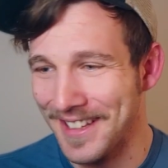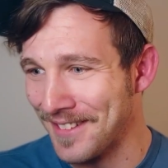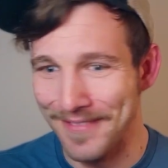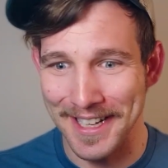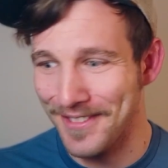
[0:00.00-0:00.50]

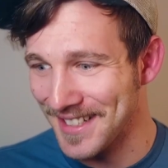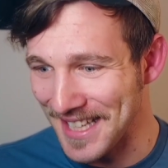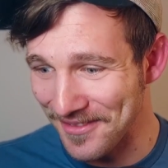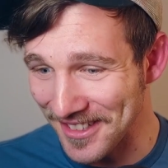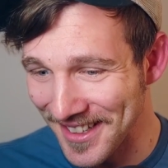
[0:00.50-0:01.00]
bit of
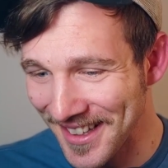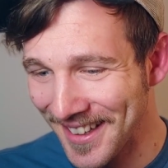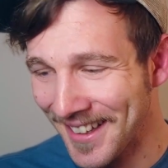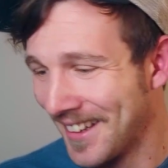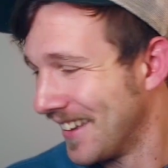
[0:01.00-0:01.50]
example.
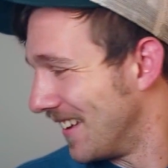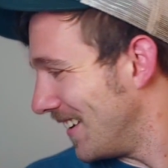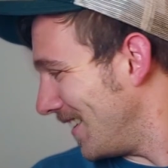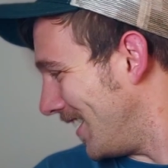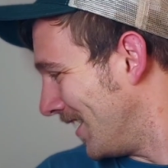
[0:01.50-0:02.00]

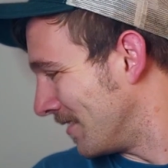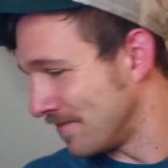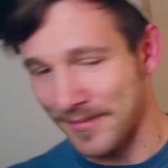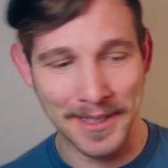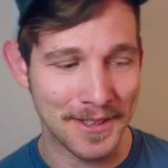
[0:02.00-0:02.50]

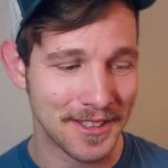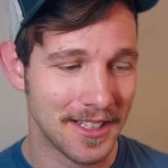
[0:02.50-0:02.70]
Pardon